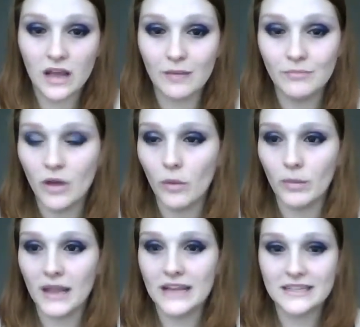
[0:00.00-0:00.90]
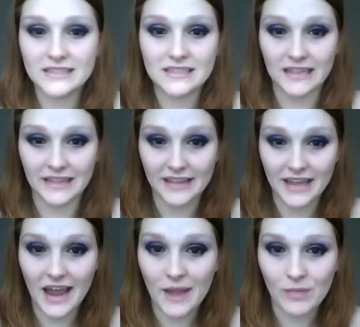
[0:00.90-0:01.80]
I'm not blessed in the
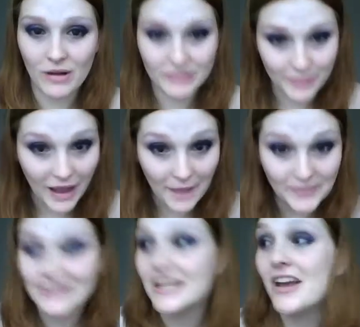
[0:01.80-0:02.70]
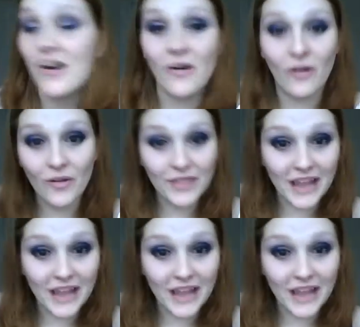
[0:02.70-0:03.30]
eyebrow department or the